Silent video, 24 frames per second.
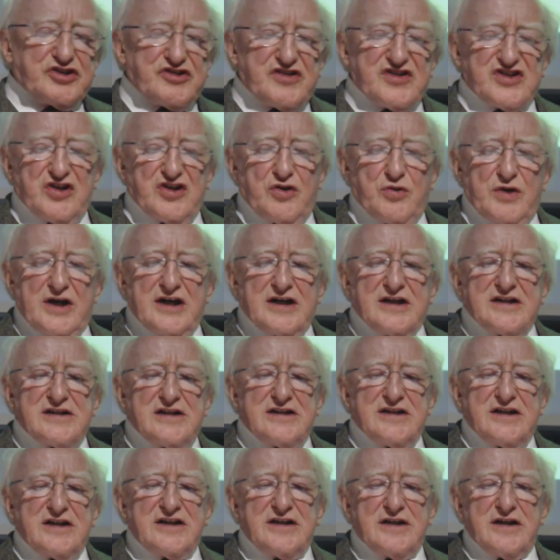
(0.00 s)
so
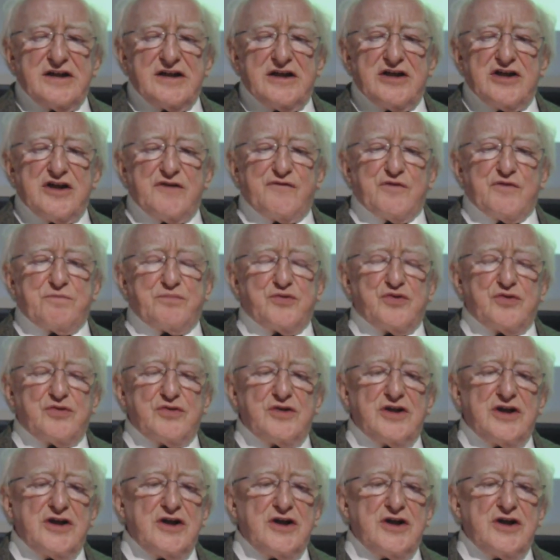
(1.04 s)
early in Liverpool,